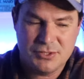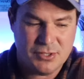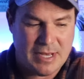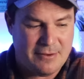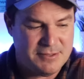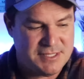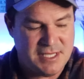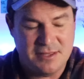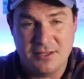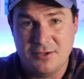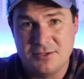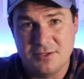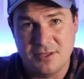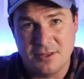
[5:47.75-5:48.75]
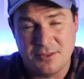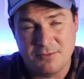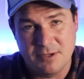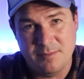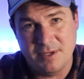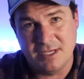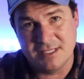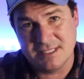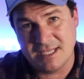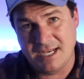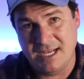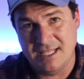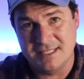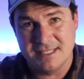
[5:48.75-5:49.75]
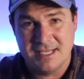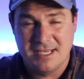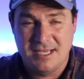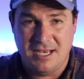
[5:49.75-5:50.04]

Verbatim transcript: So I would say those are the three biggest cons